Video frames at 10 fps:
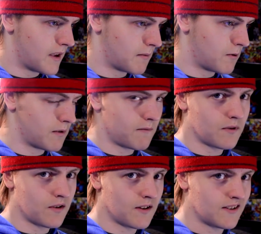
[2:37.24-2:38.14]
I'm going
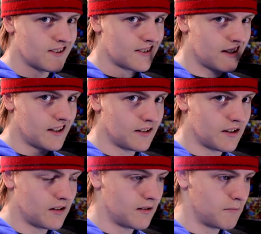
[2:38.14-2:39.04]
for a
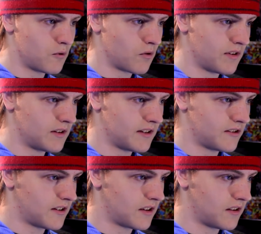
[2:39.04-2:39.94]
slightly more
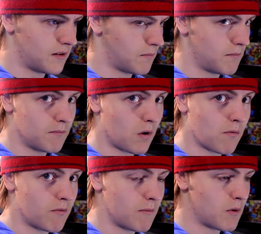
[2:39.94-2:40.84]
realistic than probably